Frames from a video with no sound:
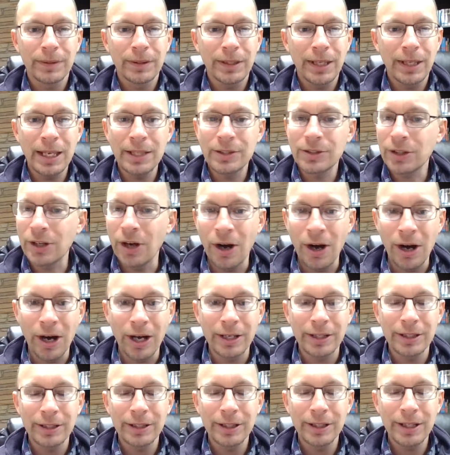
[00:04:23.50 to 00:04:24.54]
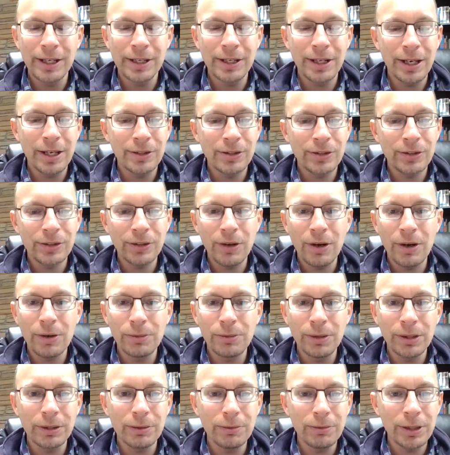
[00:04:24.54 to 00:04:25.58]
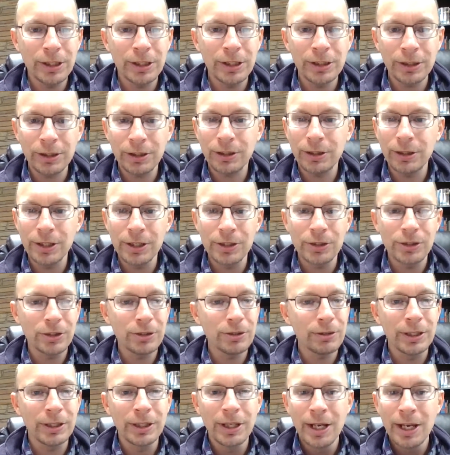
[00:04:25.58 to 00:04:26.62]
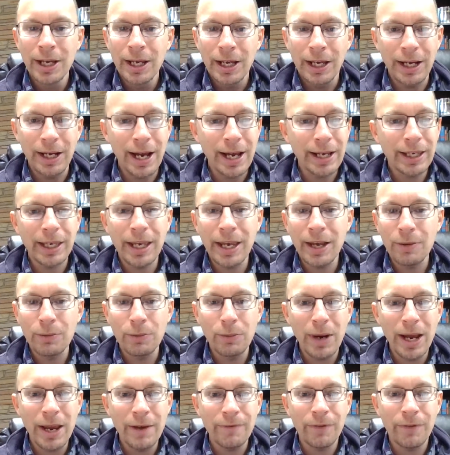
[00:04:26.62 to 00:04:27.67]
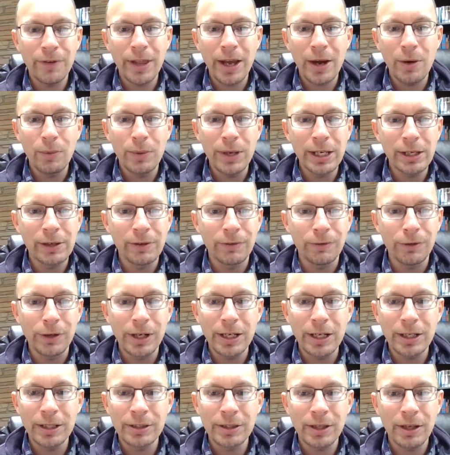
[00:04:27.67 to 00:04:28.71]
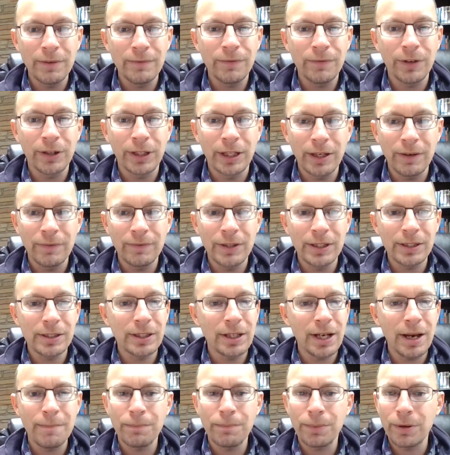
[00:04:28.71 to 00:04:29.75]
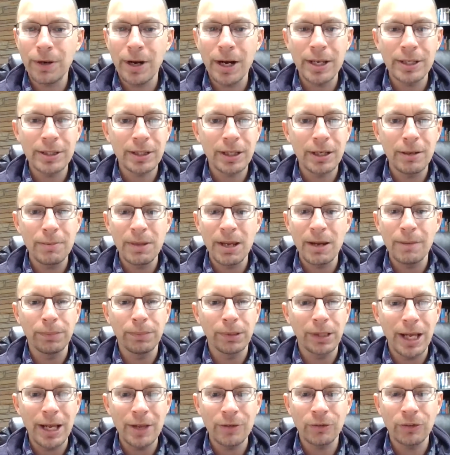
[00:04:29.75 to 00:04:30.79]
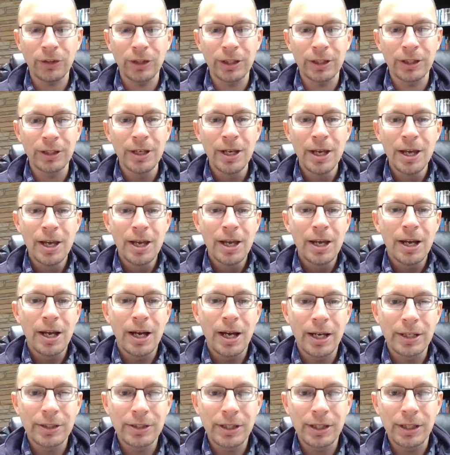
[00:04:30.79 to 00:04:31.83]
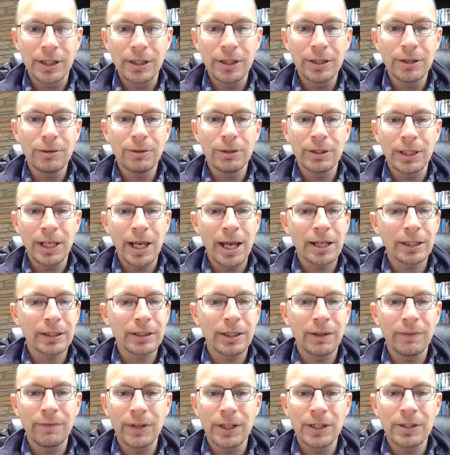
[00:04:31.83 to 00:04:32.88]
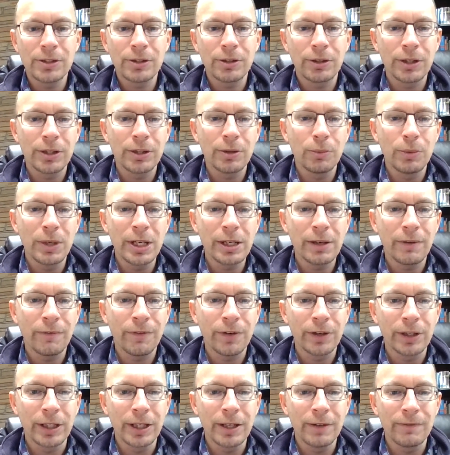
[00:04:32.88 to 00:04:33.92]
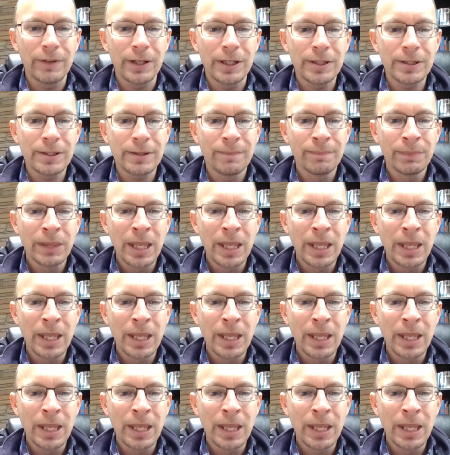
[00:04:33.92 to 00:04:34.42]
It's gone. And so I really want to encourage you, and I can't wait for that week of readings on forgiveness, and I pray it's going to be a blessing to you and the activities during the week of forgiveness.